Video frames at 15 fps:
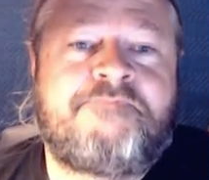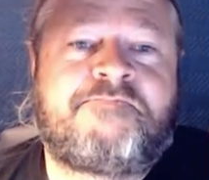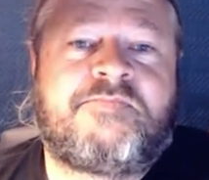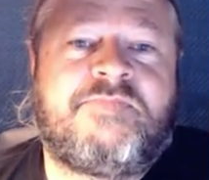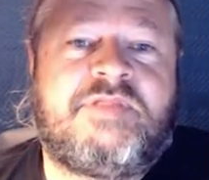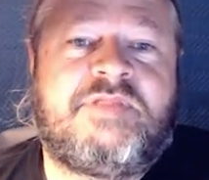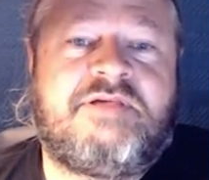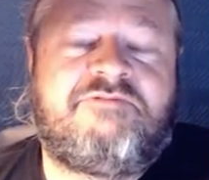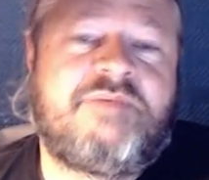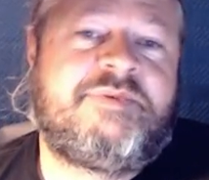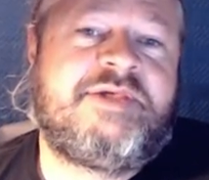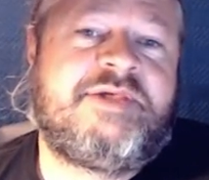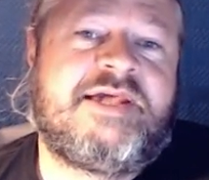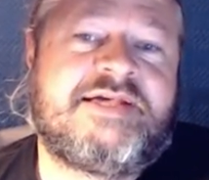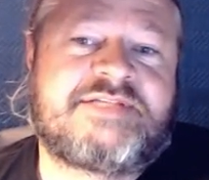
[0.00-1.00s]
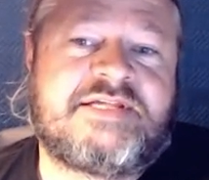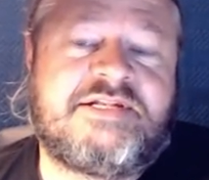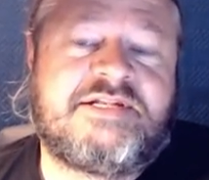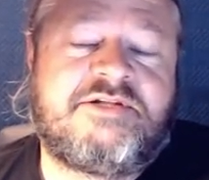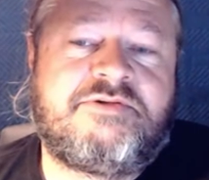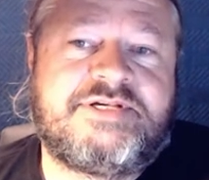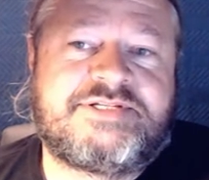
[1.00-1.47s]
The VPS can
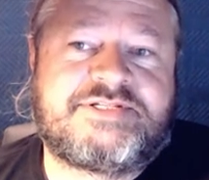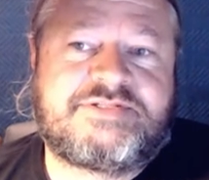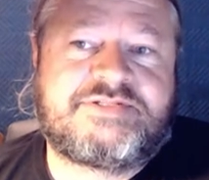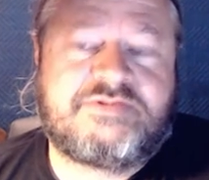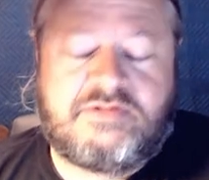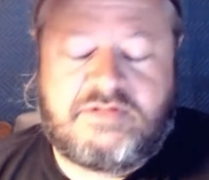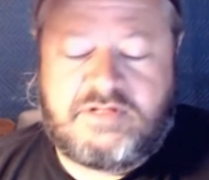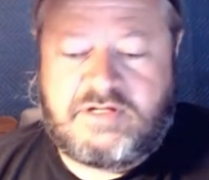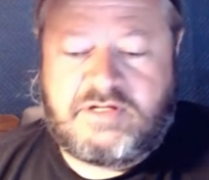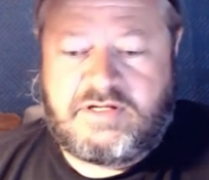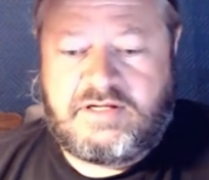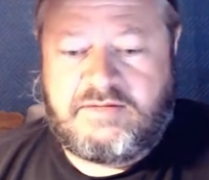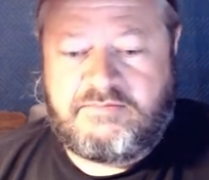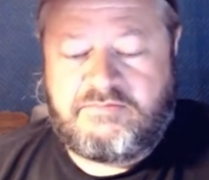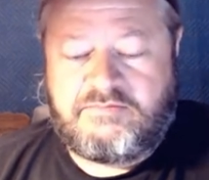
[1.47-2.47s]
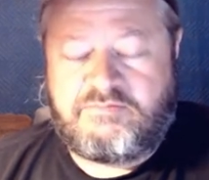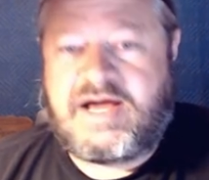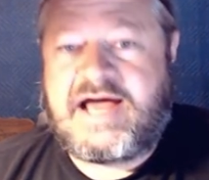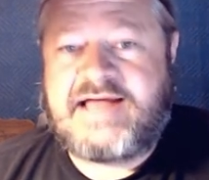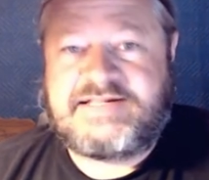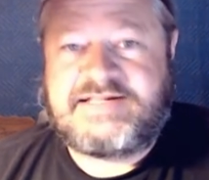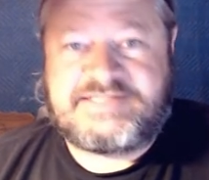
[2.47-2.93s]
do this uh,
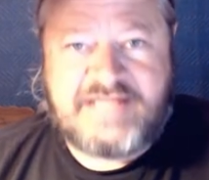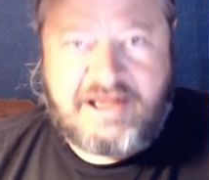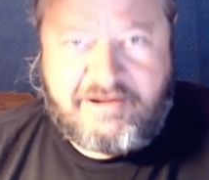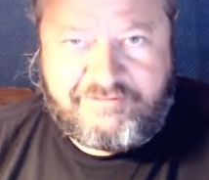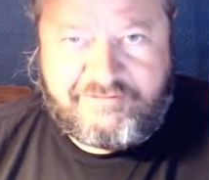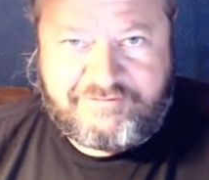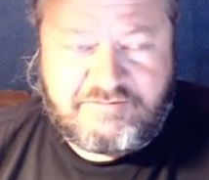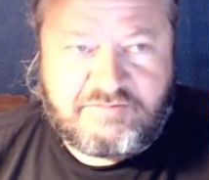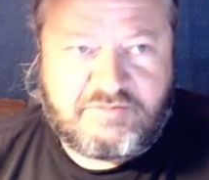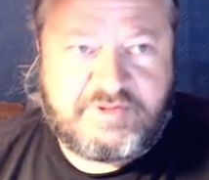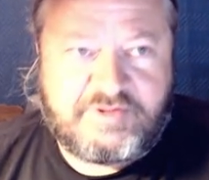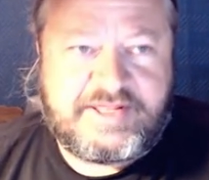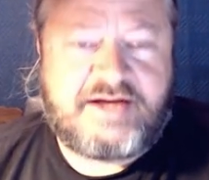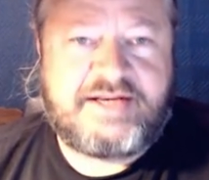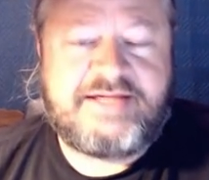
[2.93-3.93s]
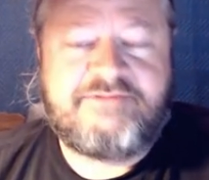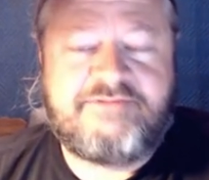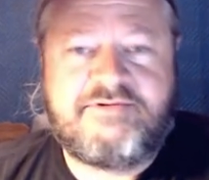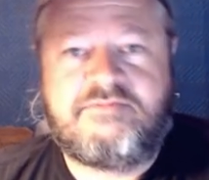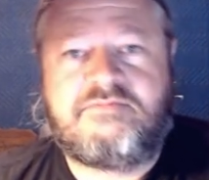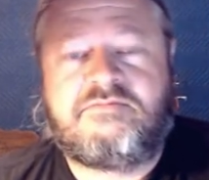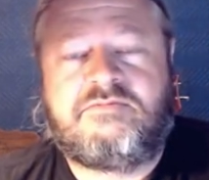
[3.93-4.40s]
by itself without
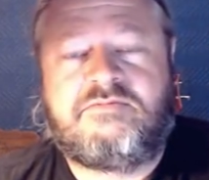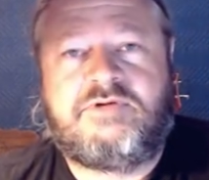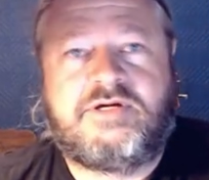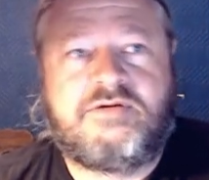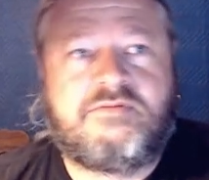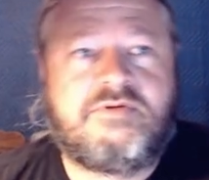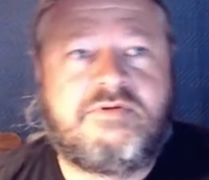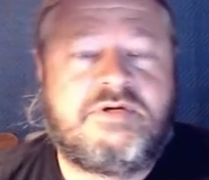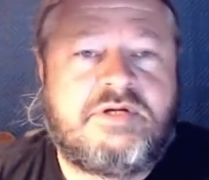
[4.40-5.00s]
even, you know,